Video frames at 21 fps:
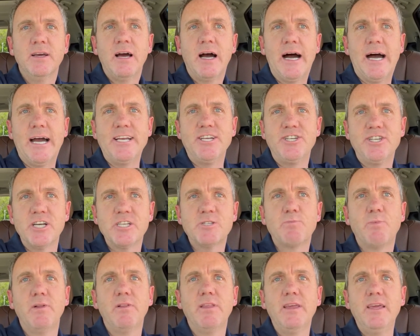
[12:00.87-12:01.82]
I just
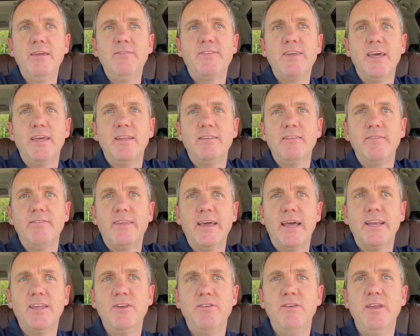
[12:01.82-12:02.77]
believe
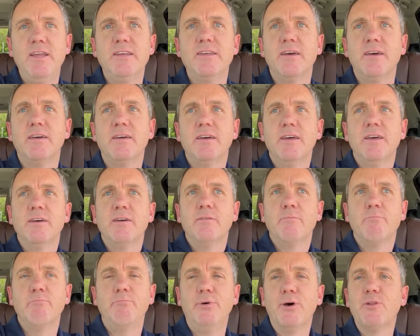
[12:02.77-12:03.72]
that you need to
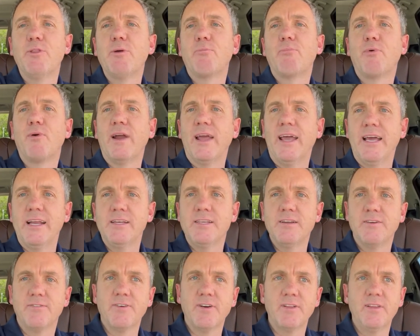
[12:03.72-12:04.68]
build a brand
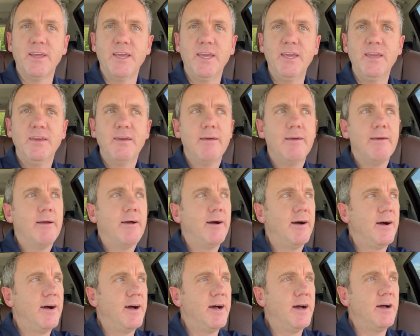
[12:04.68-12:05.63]
differently.
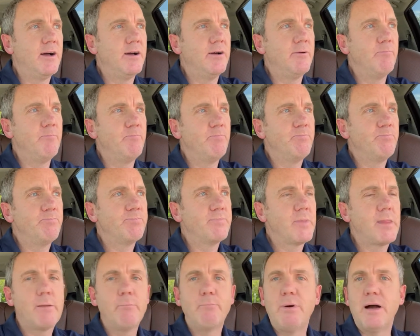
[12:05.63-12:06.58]

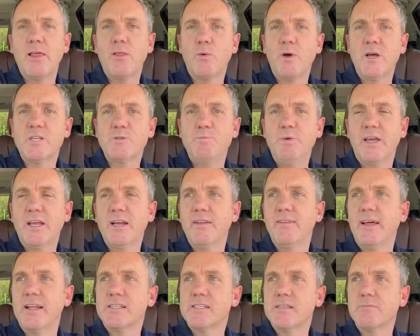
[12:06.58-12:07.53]
By the way, speaking of
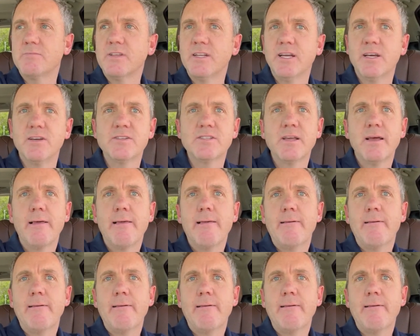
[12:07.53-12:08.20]
that, something else.